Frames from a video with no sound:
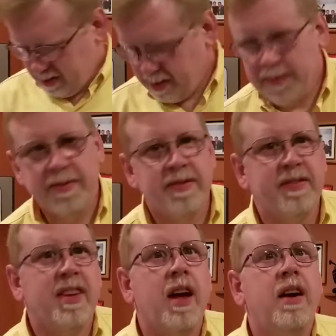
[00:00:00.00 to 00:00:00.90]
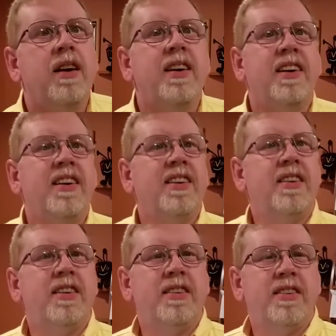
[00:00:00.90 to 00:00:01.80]
George,
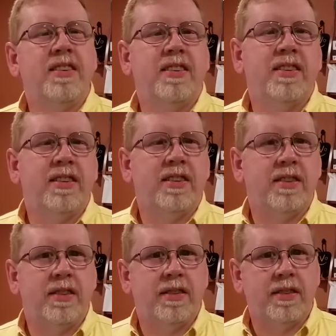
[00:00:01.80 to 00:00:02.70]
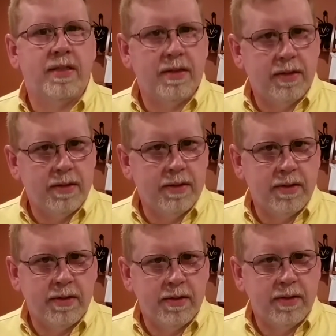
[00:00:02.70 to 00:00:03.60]
Anakin turns to the dark side.
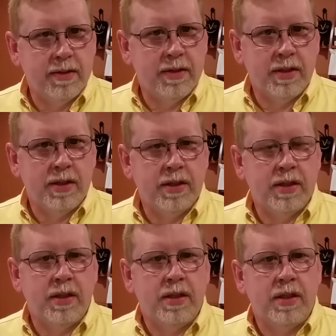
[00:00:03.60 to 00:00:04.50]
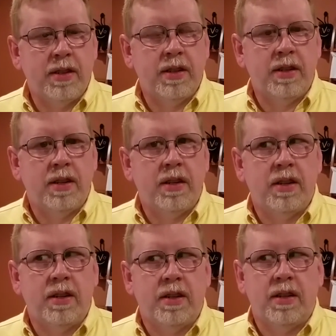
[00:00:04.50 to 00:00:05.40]
Star Trek or Star Wars?
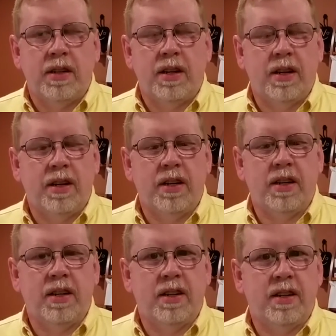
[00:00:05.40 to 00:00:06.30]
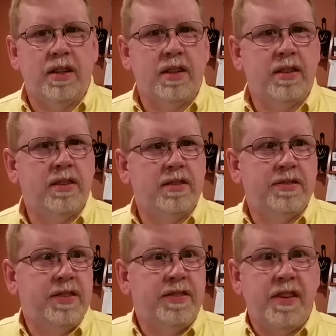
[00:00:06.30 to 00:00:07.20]
Uh,
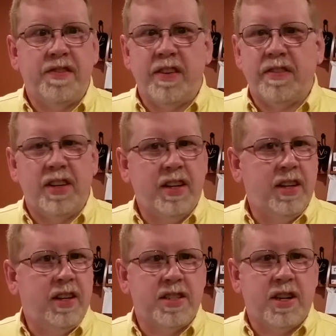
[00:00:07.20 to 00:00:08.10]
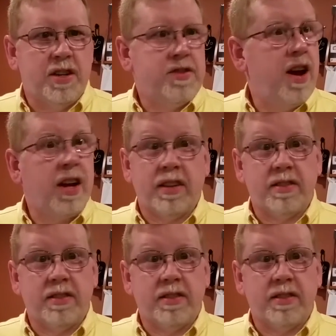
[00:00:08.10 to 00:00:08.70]
50 50. Uh, Star Trek.